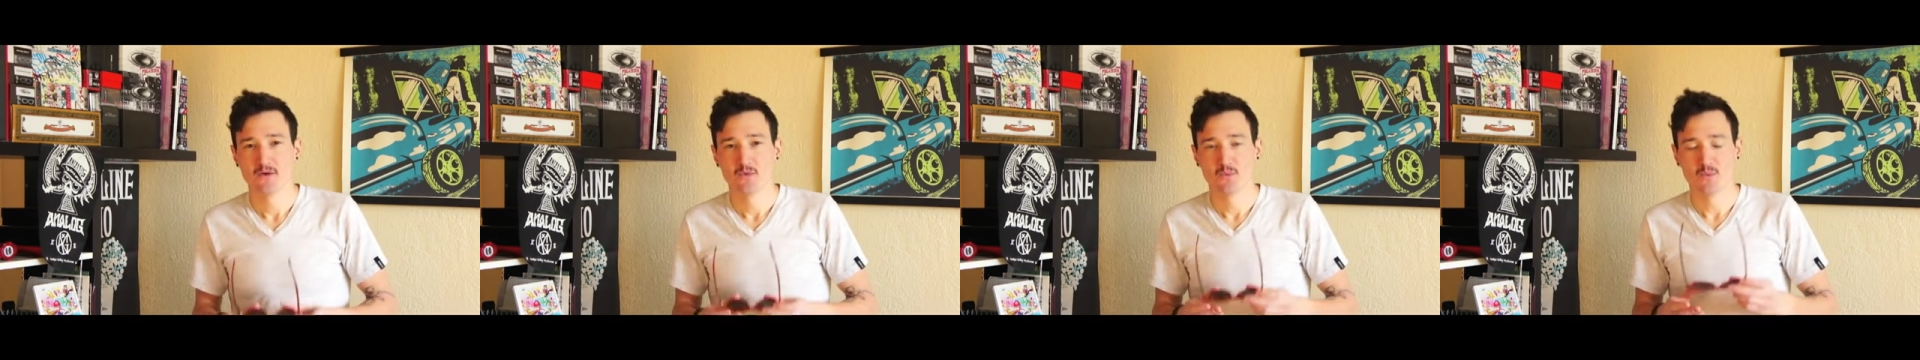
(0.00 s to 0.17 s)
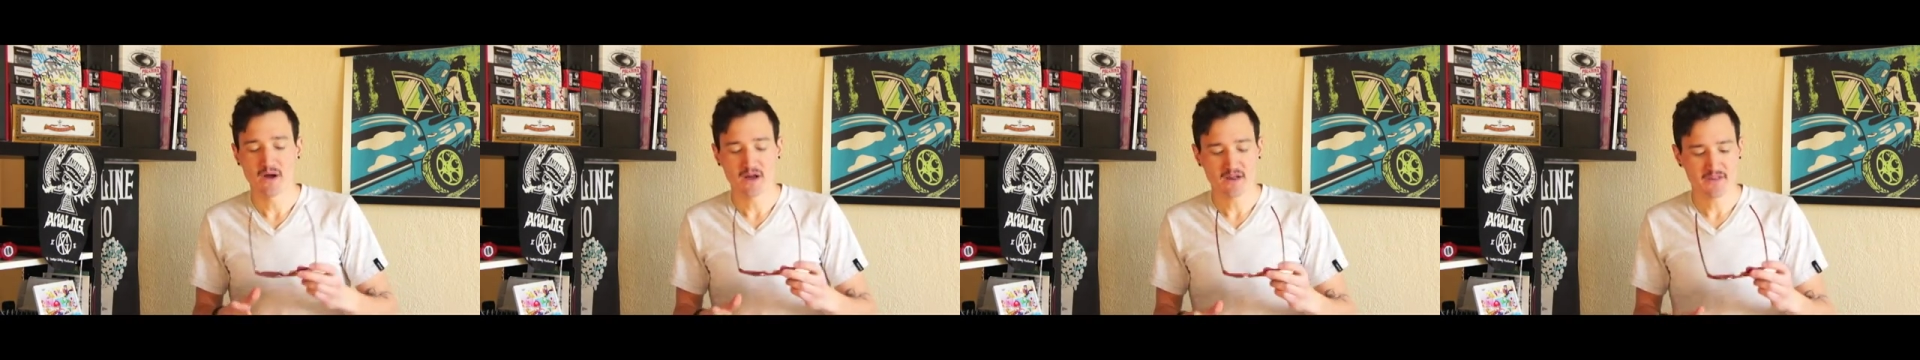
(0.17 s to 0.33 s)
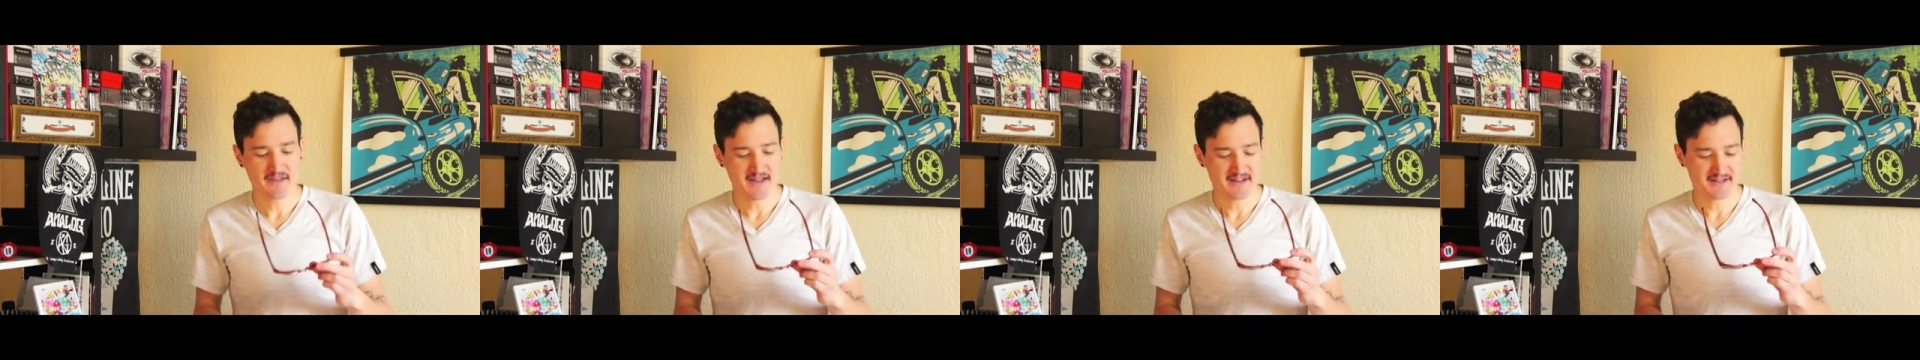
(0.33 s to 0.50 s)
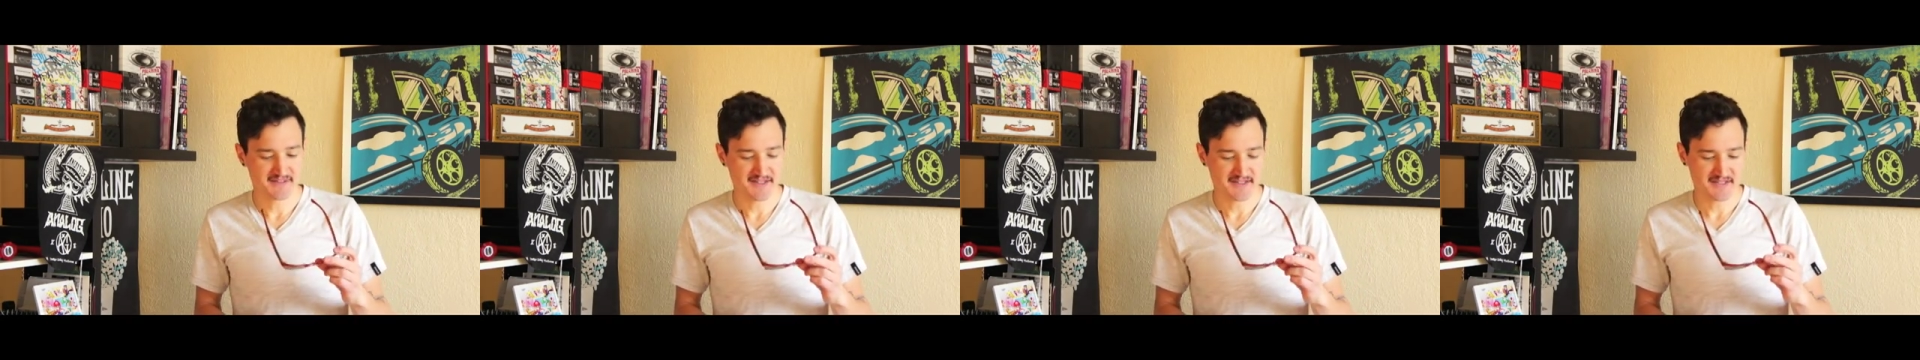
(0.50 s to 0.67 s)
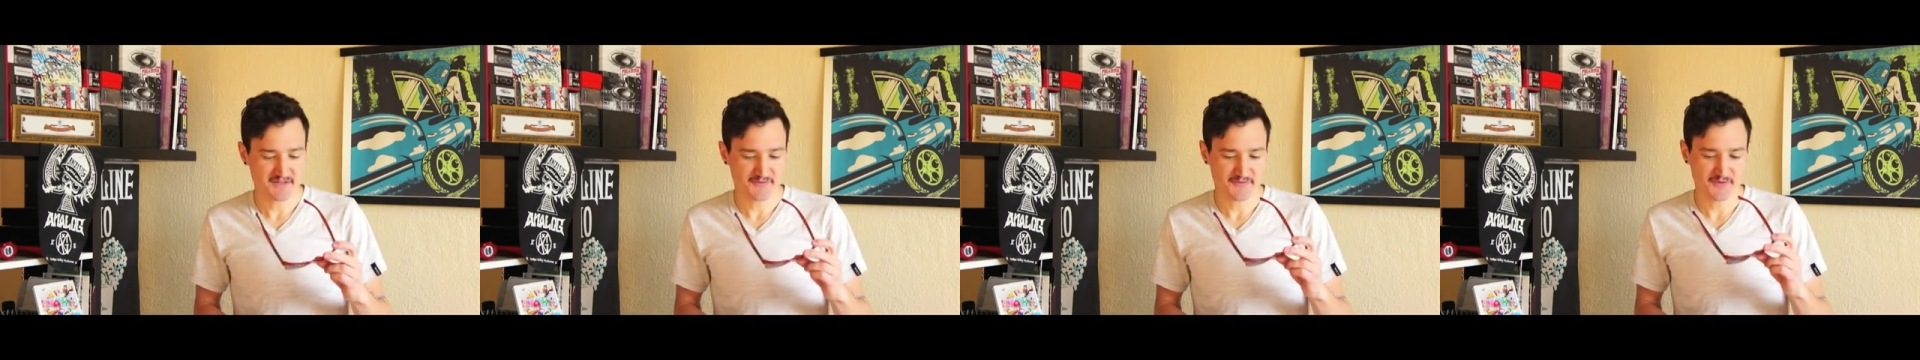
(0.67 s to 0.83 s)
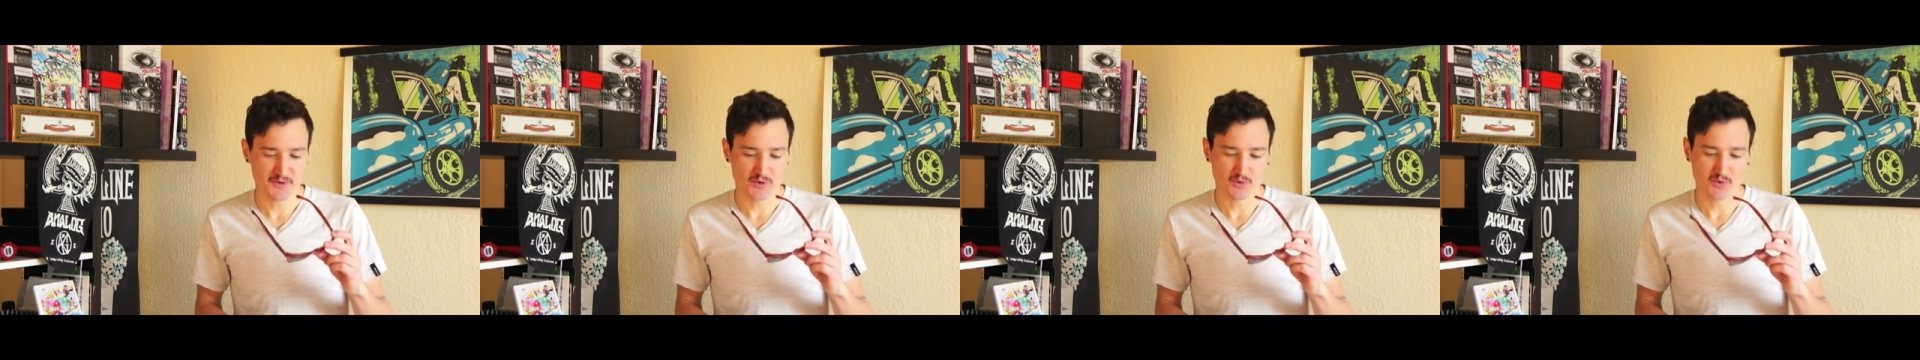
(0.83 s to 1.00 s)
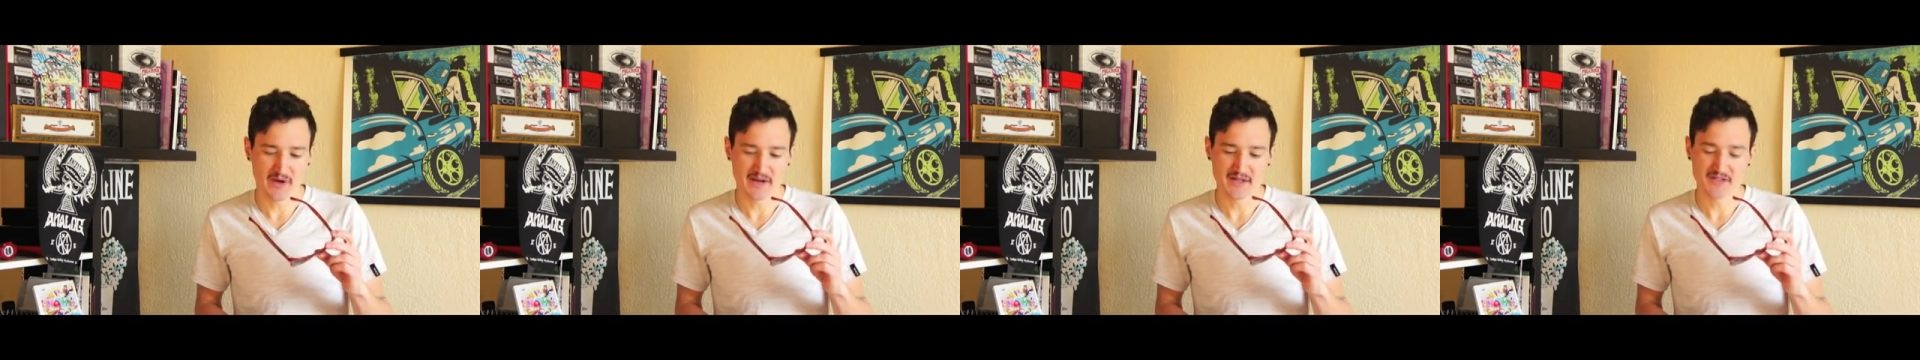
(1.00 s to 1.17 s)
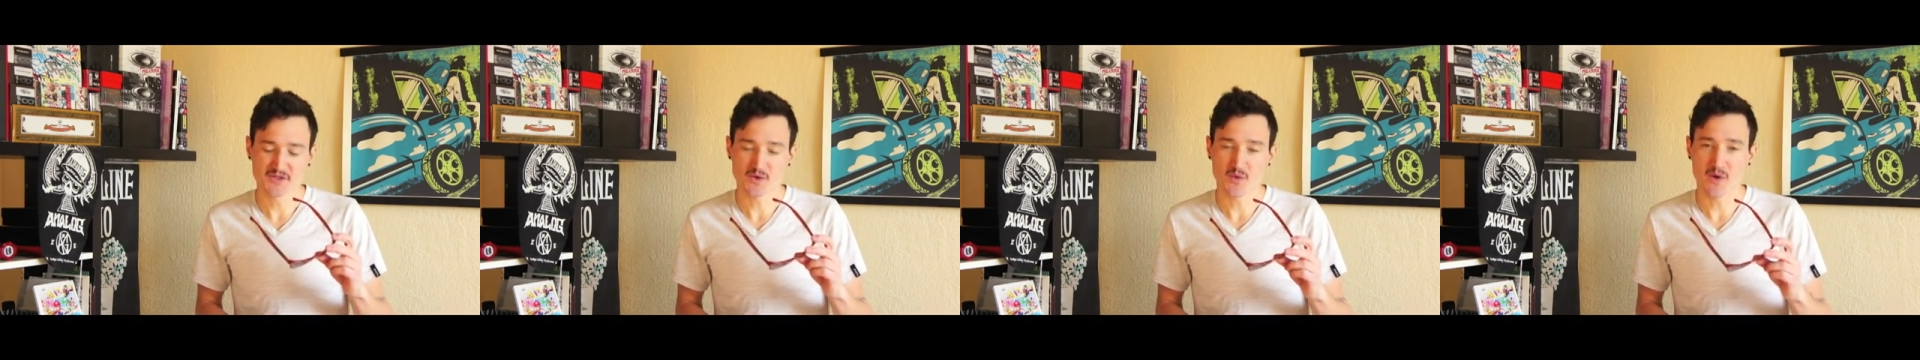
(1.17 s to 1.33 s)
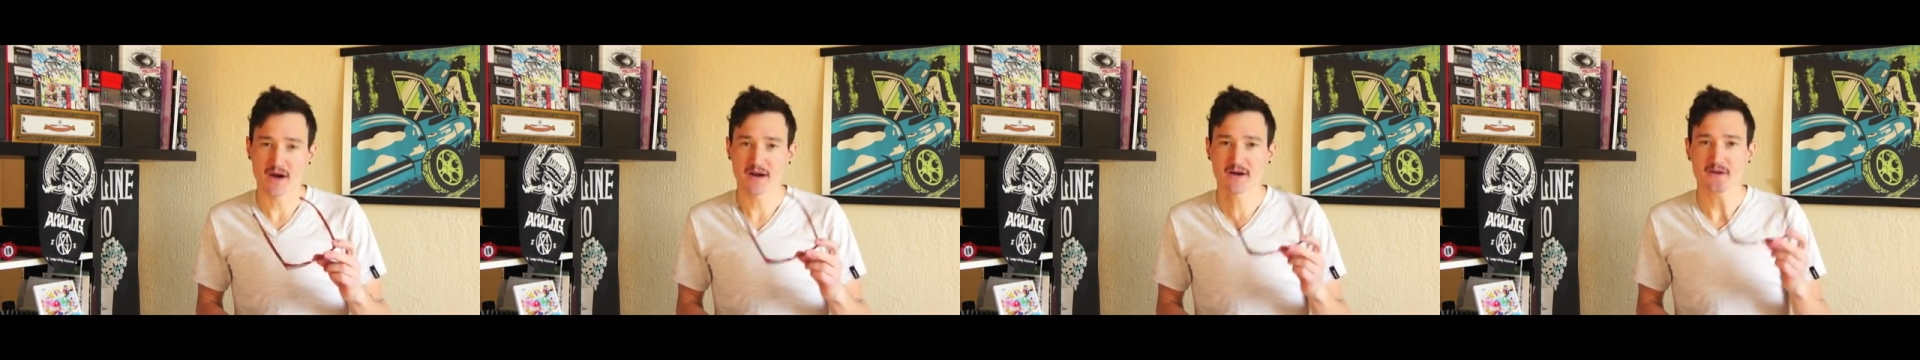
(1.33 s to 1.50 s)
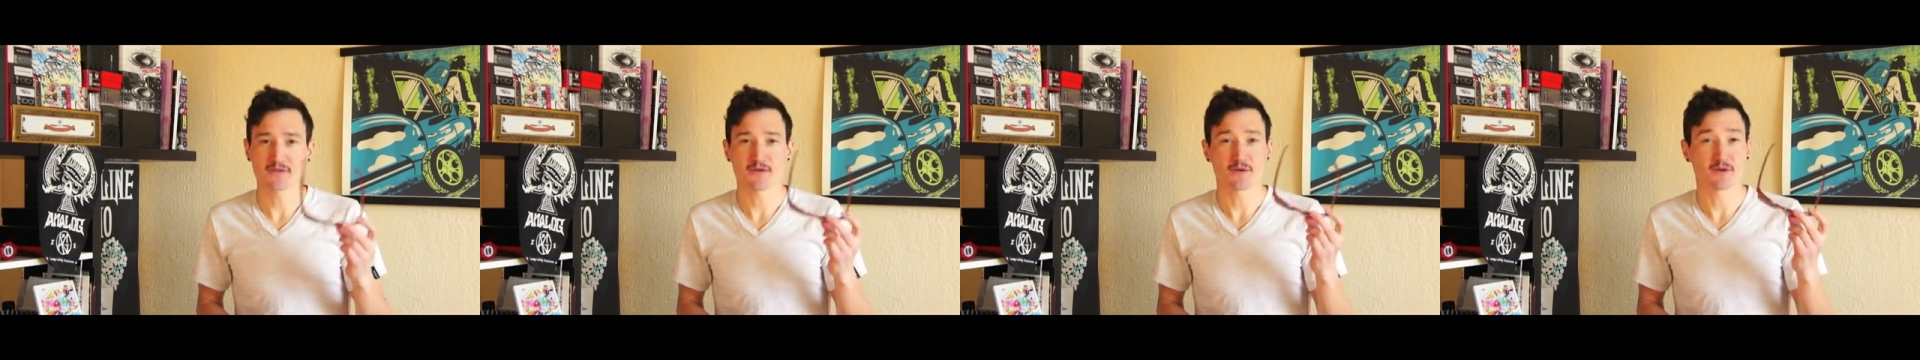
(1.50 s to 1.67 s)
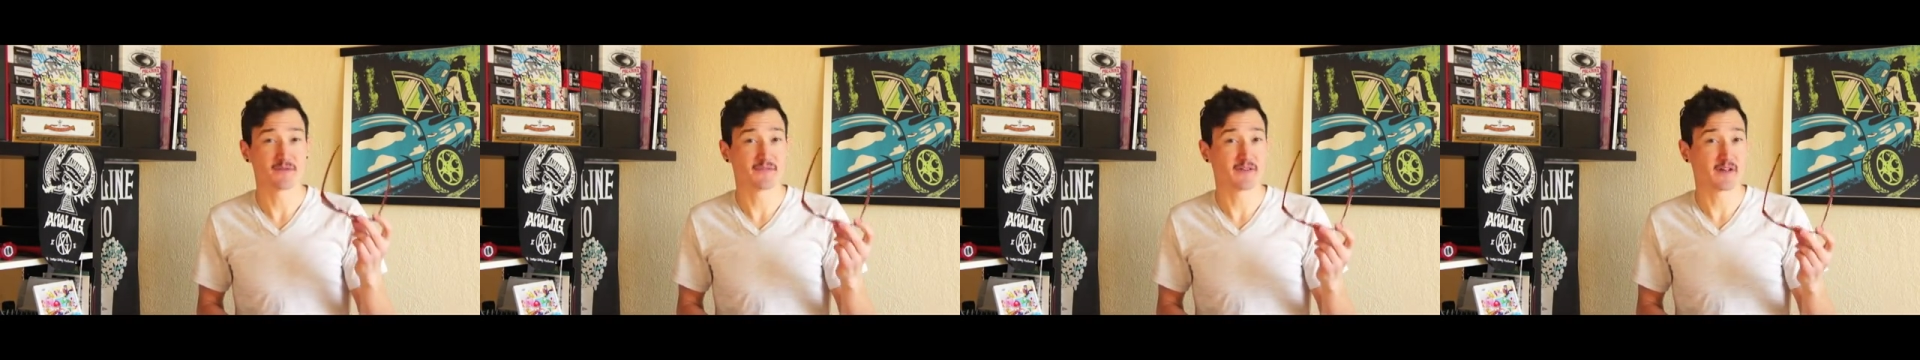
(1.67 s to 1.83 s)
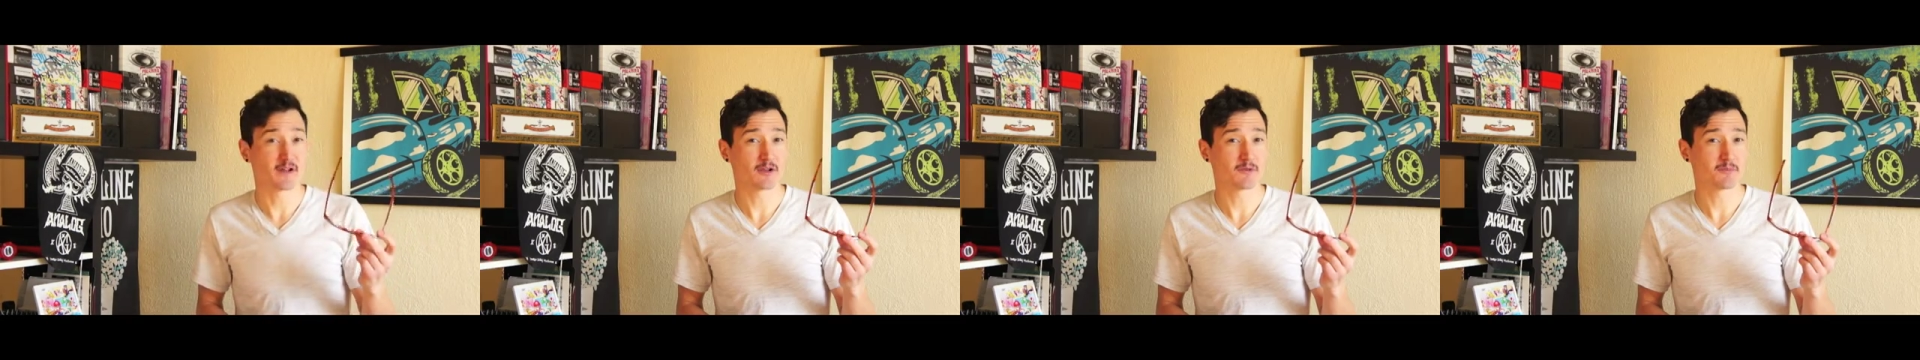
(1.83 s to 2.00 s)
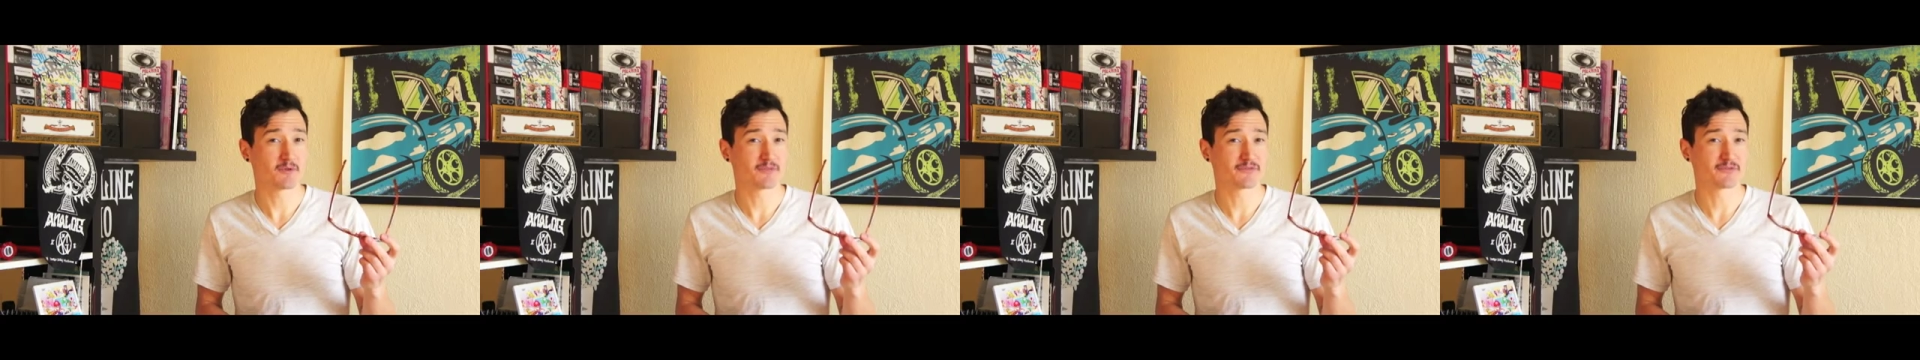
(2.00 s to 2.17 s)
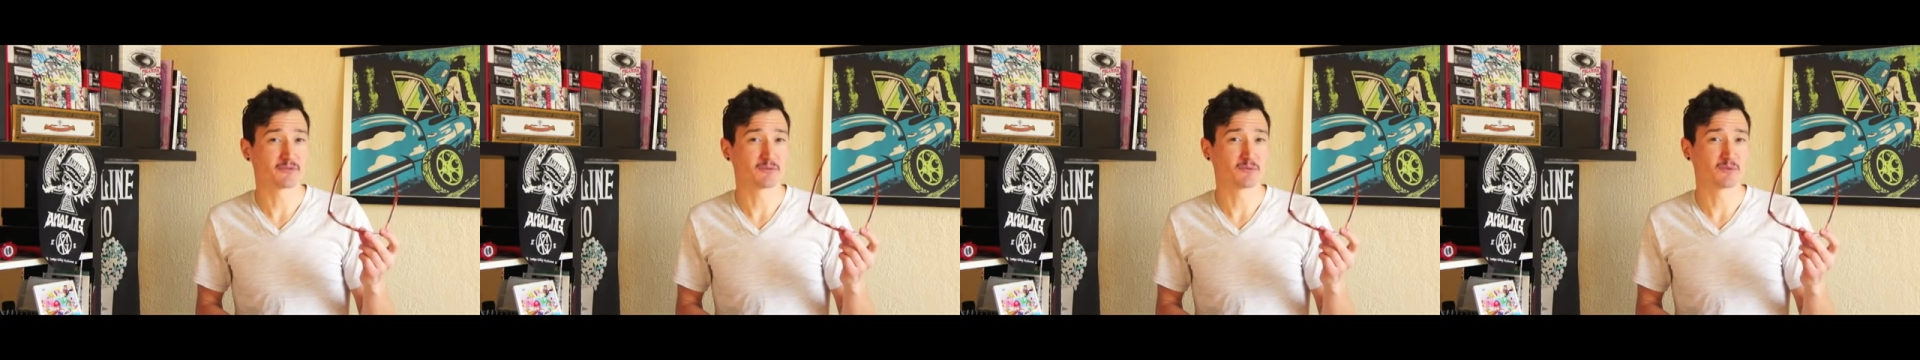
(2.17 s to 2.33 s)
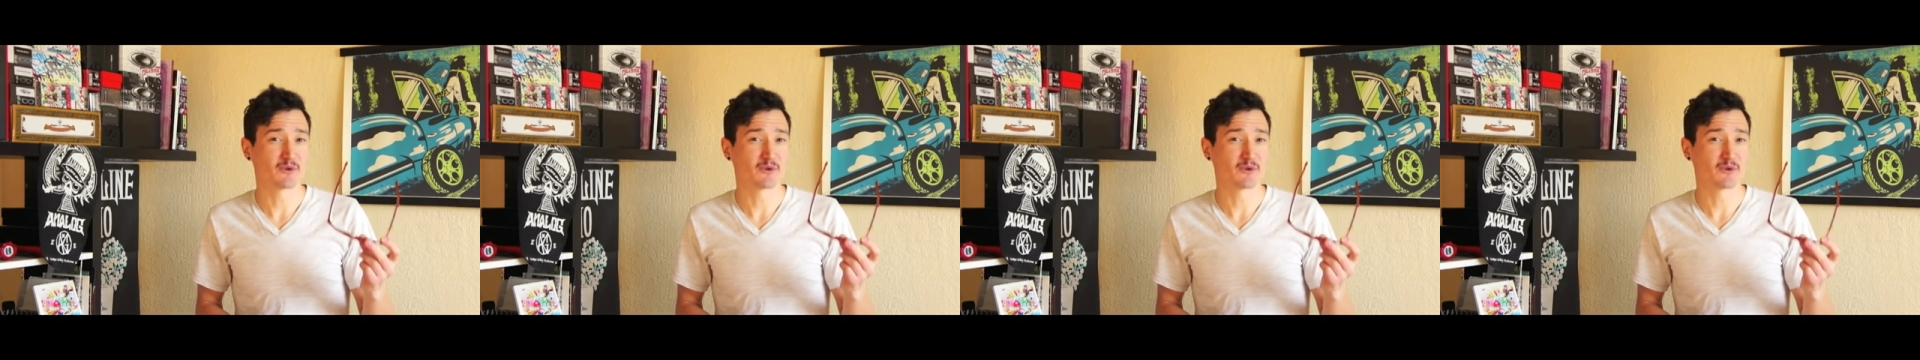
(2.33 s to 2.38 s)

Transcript: Well, that does it for the RAEN Squire. They're available from